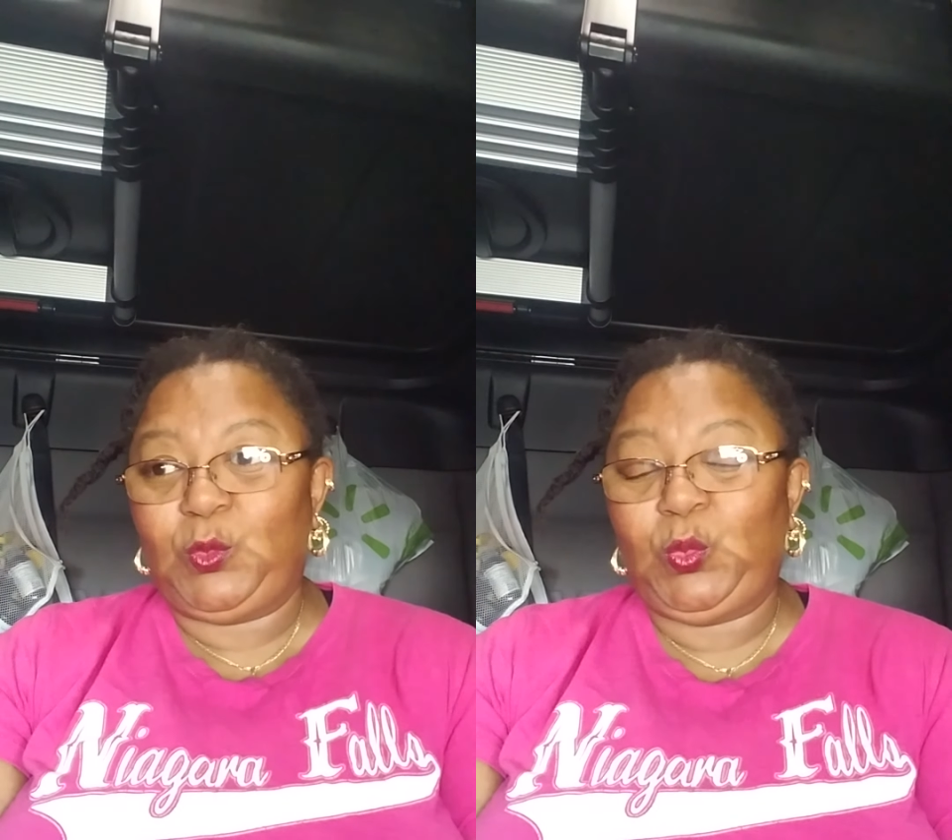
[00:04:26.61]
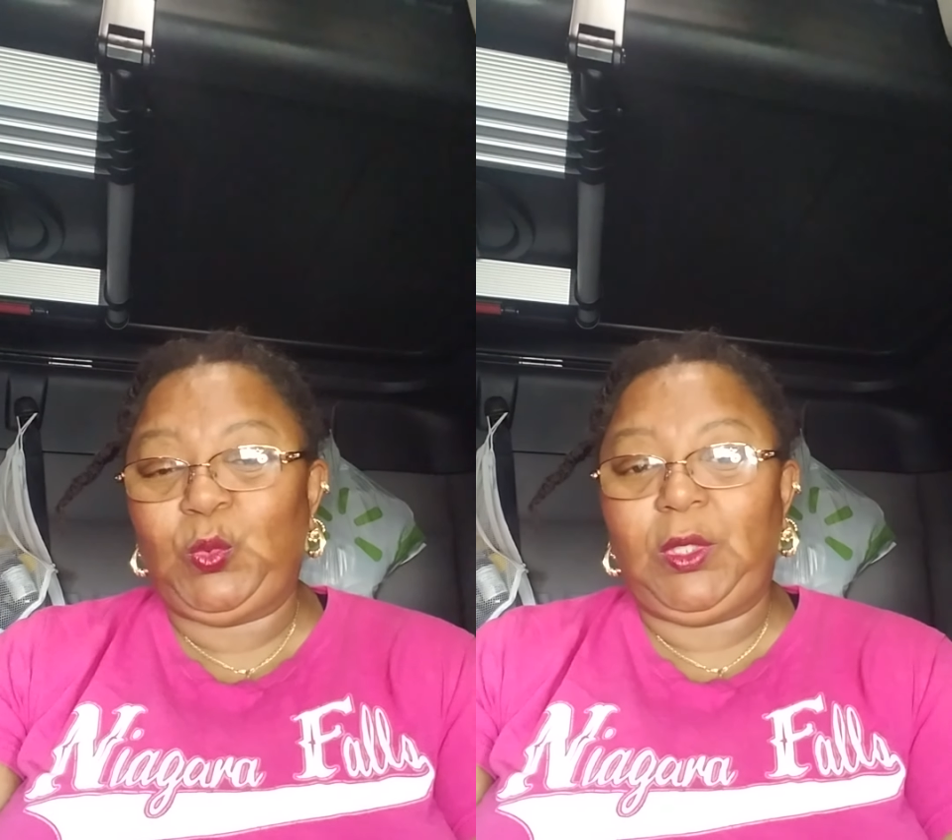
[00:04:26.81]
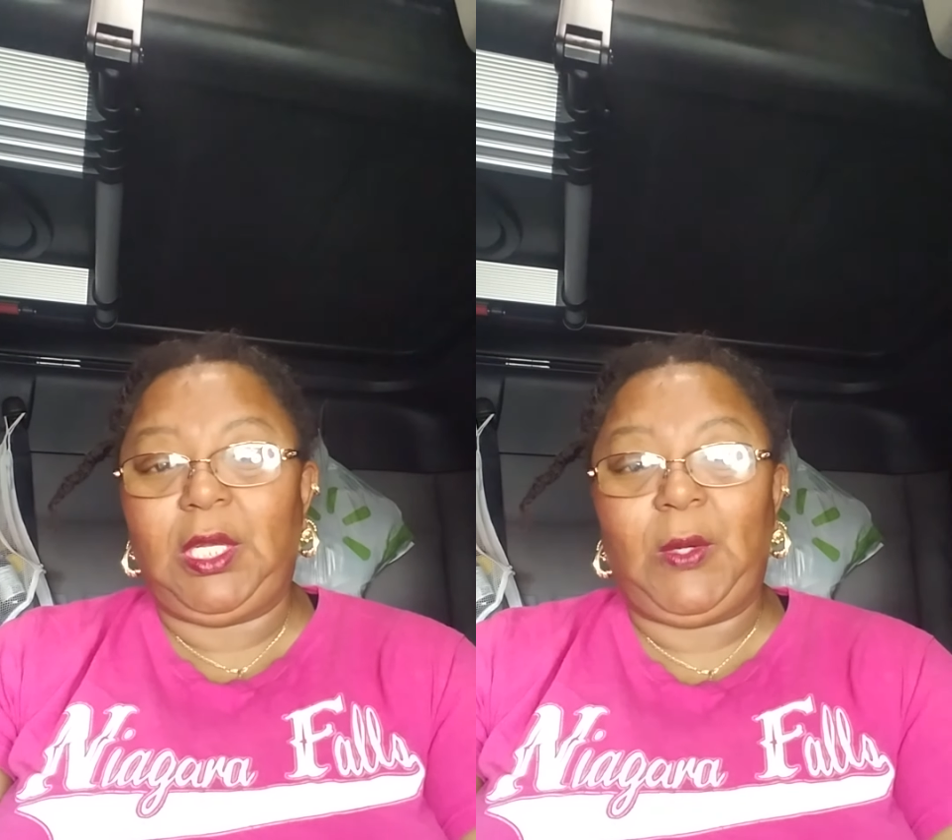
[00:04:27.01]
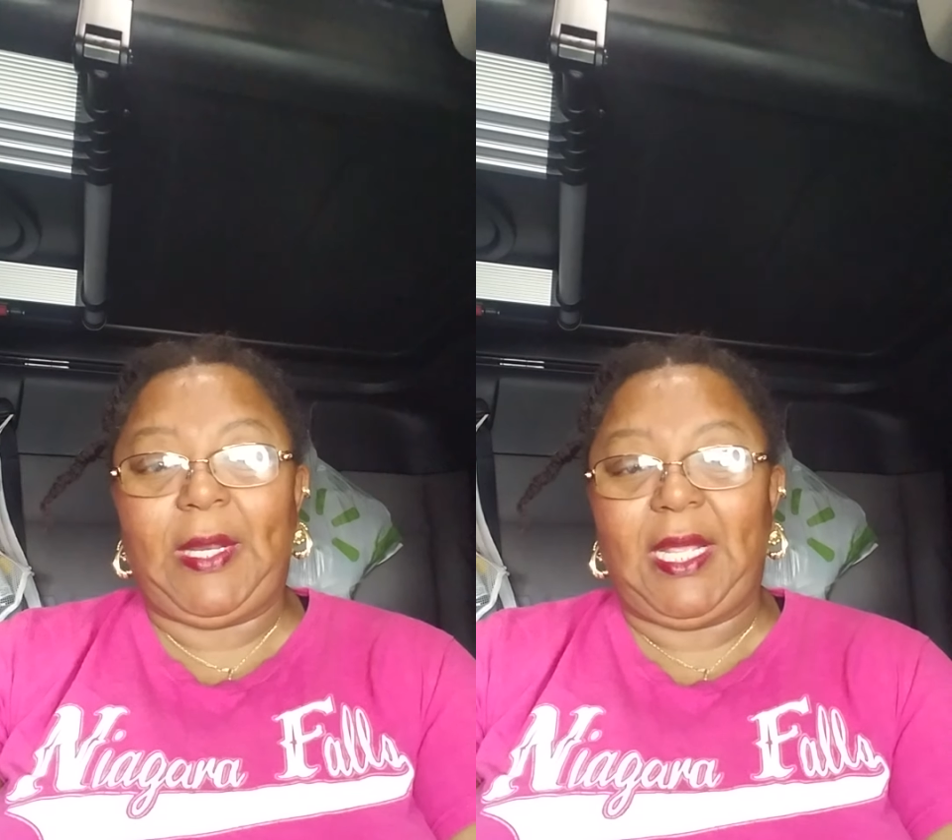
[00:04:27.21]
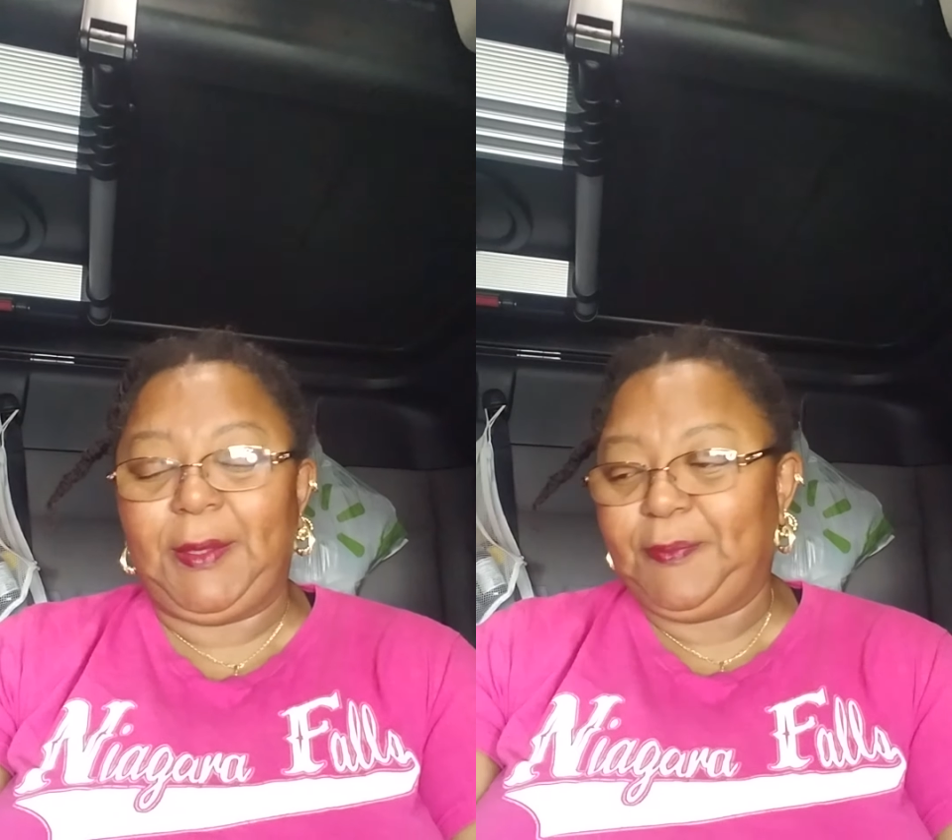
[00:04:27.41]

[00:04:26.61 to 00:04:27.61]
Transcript: Ooh, Lordy.